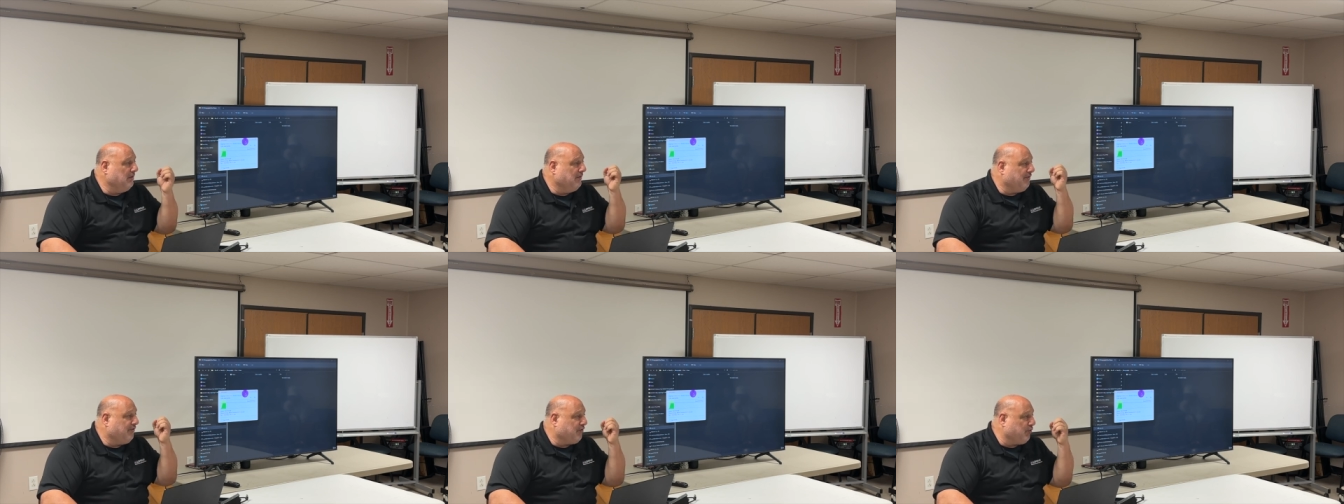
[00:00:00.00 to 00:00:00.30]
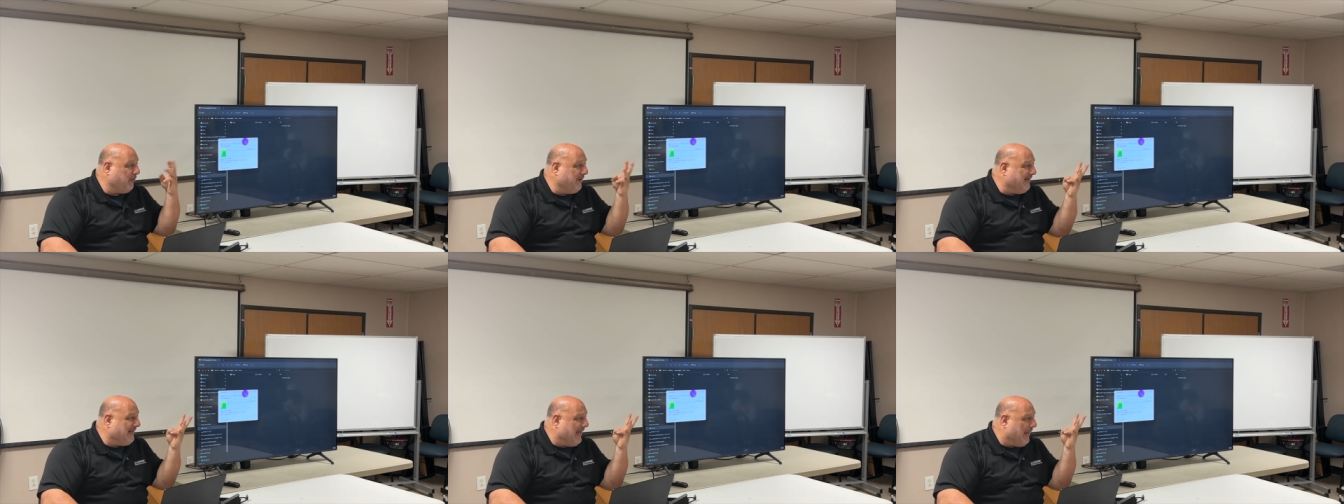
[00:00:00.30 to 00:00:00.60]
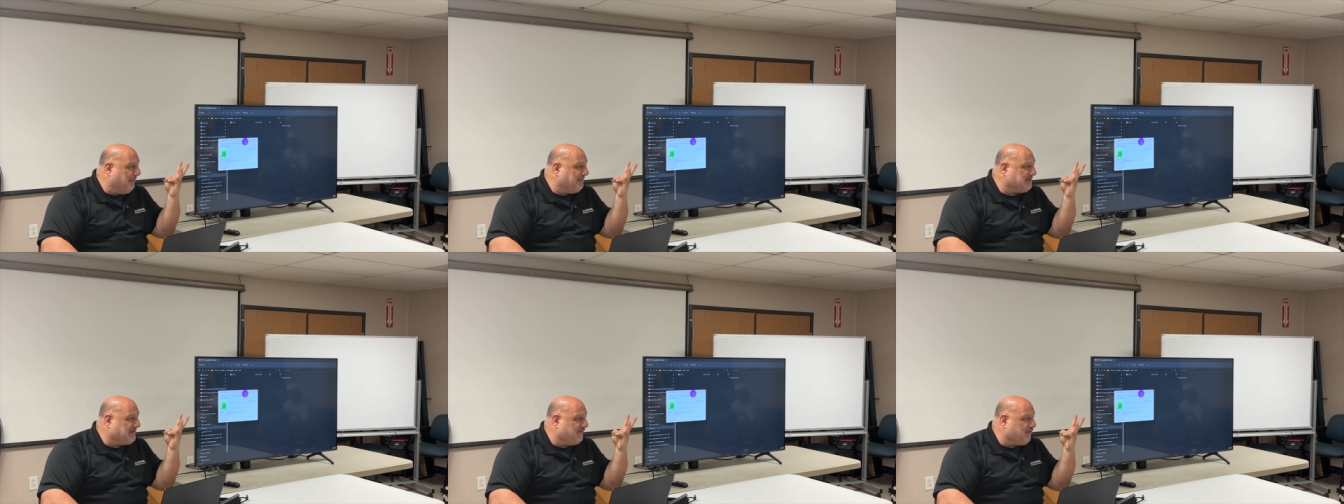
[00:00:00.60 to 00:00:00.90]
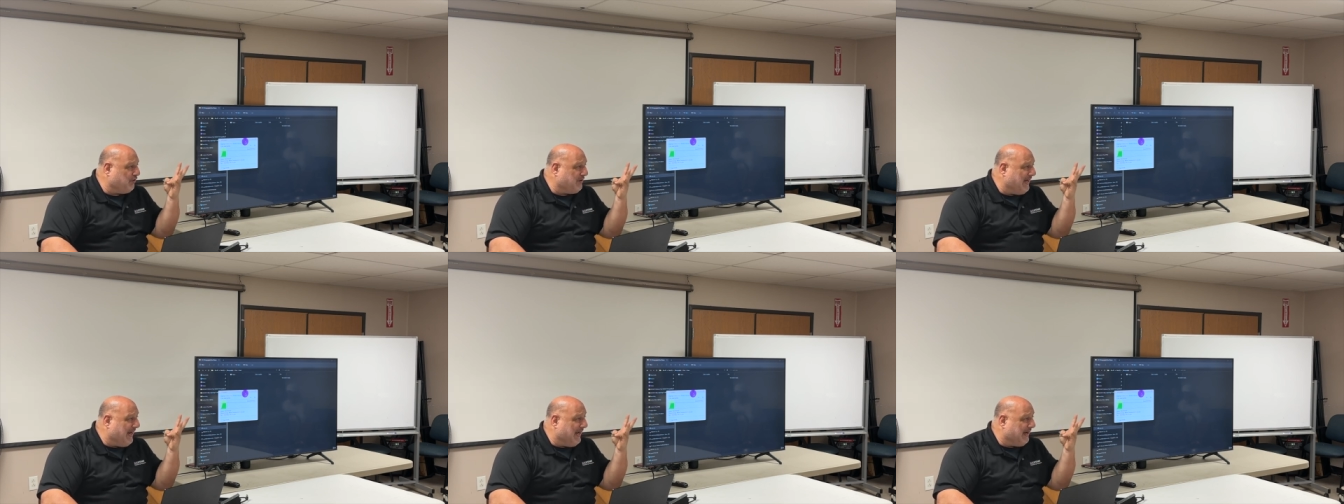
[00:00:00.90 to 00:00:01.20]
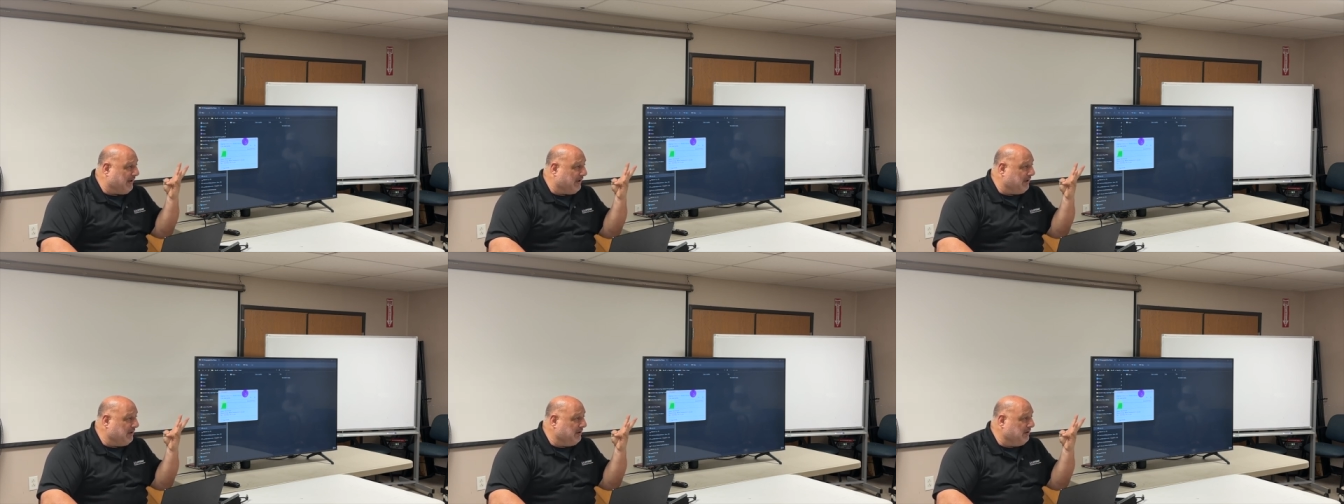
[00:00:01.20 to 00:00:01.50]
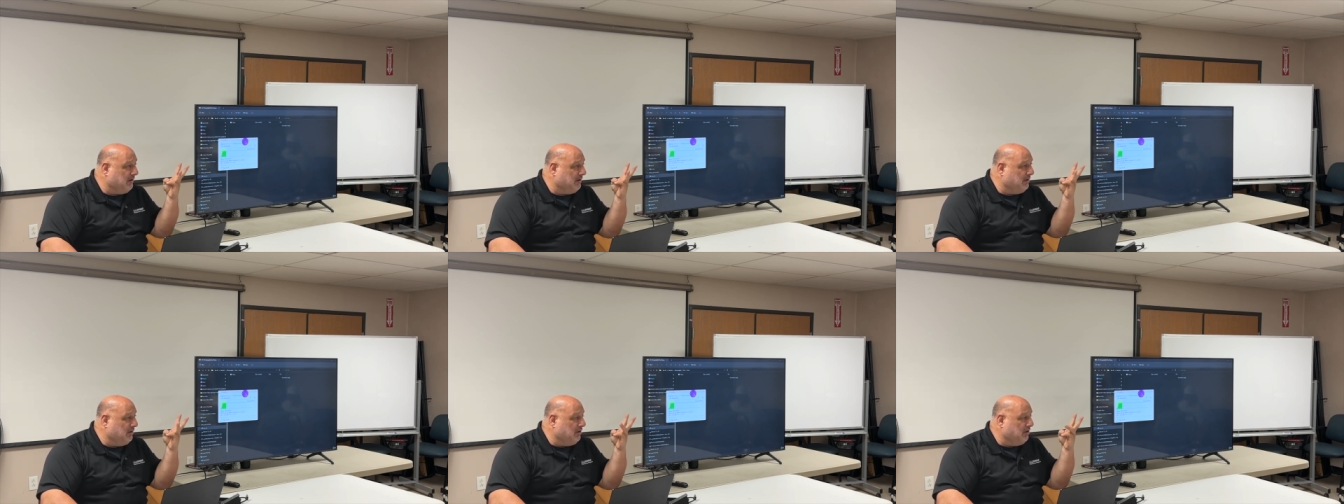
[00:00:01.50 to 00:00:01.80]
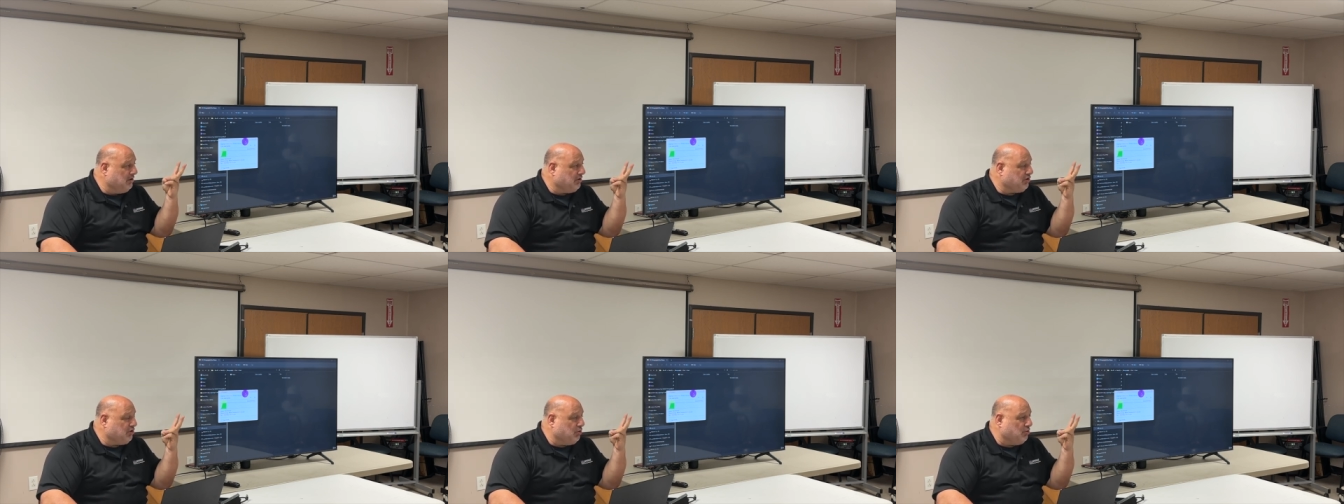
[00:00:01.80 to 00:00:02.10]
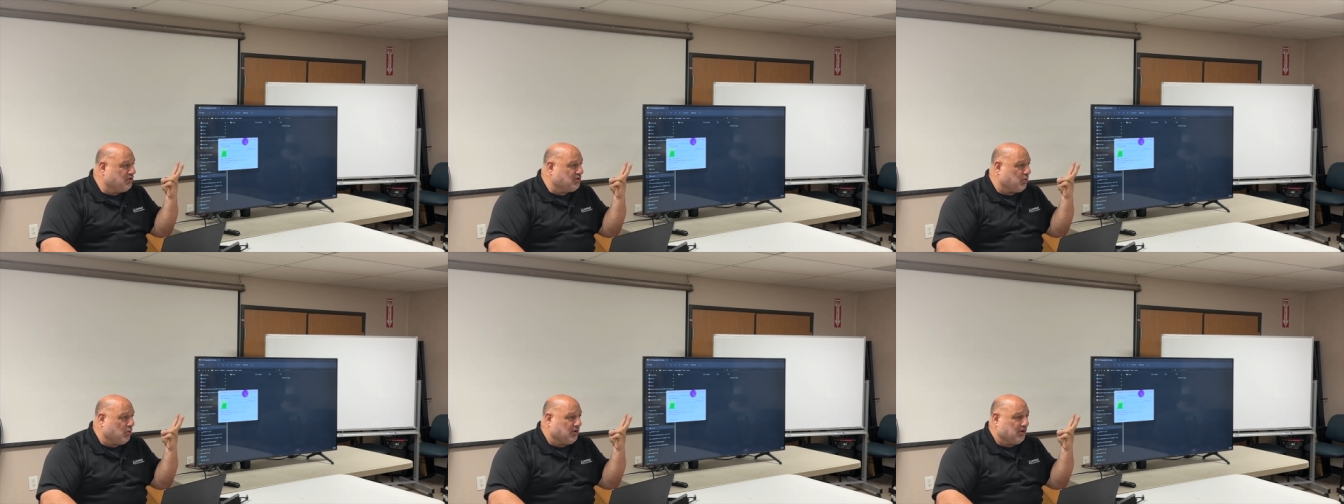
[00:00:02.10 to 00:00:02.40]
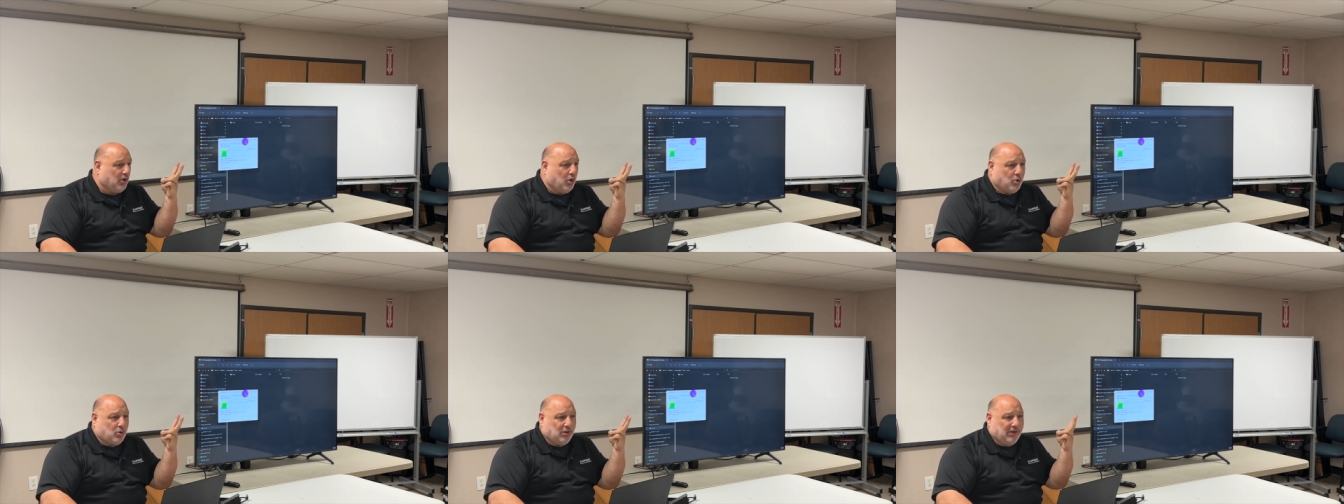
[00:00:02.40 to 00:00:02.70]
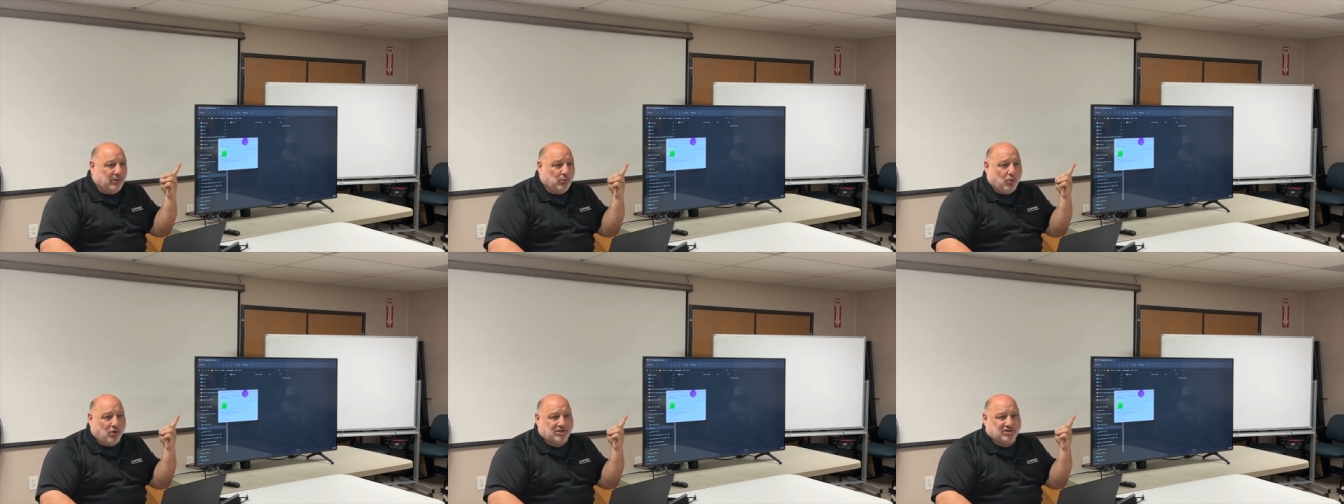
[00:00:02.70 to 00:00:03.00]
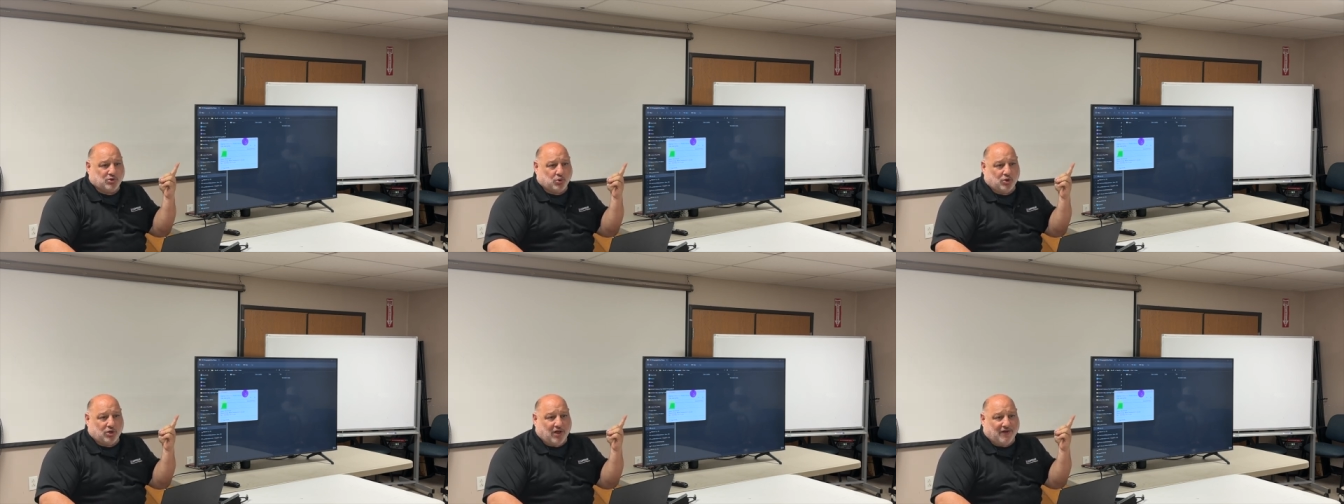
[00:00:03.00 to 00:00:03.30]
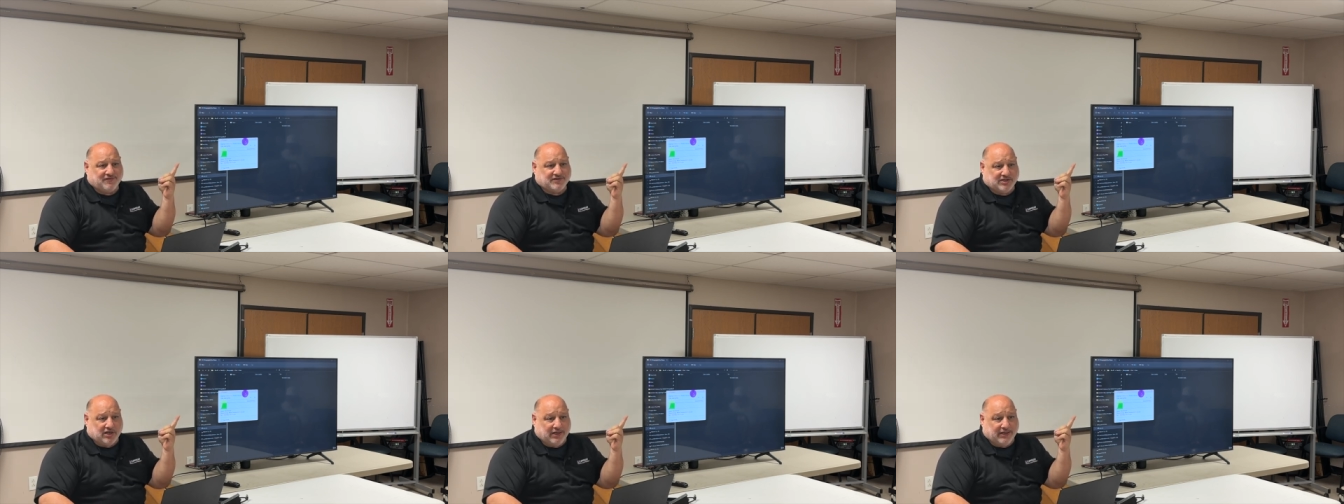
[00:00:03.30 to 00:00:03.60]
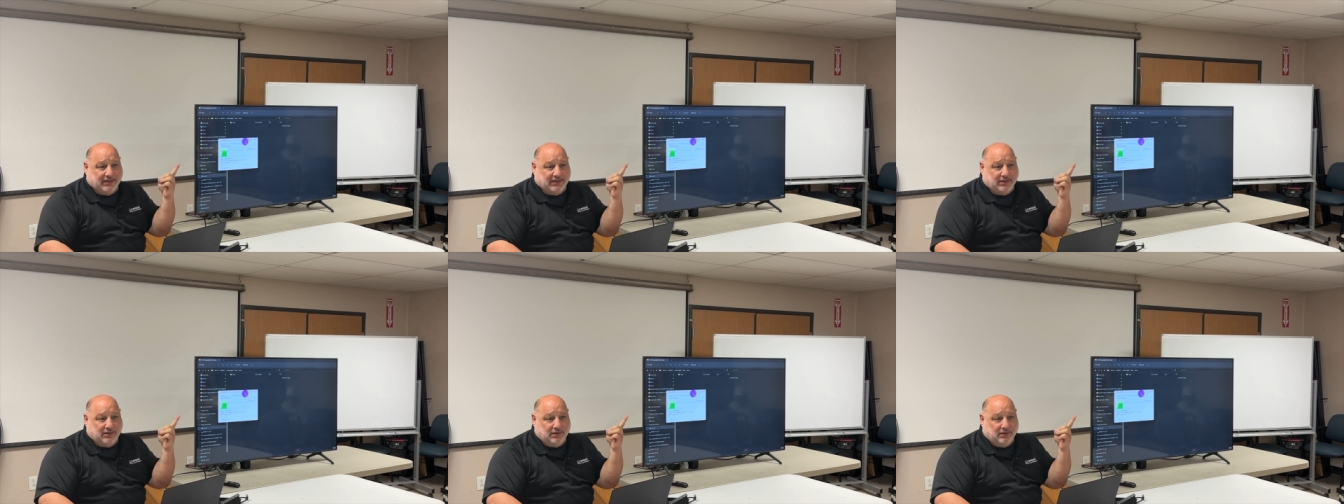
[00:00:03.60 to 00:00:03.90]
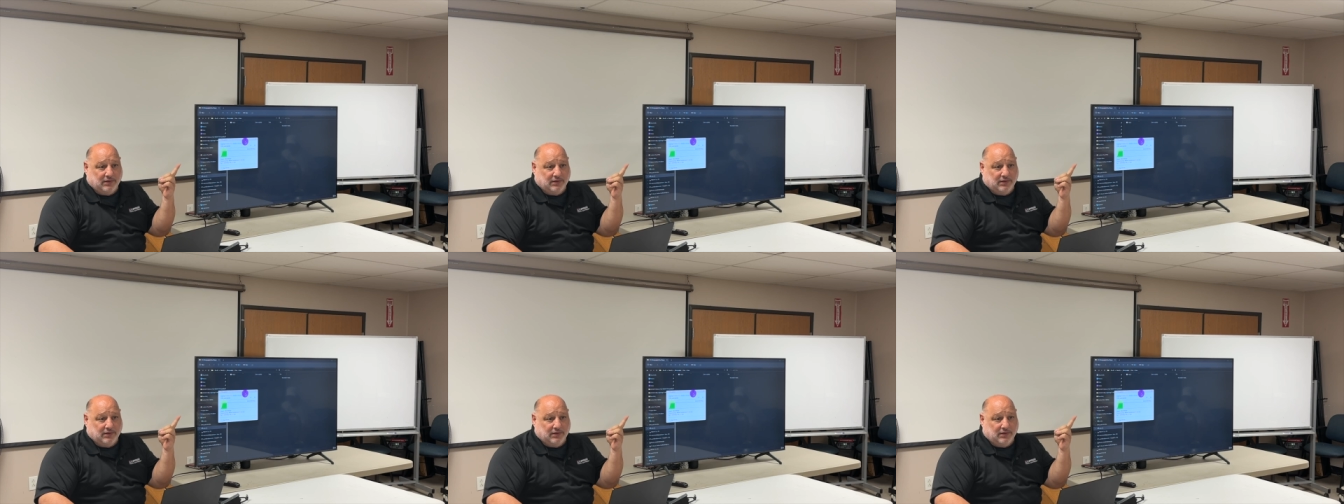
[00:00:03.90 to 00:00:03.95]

Three copies of your data two stored locally, one stored offsite.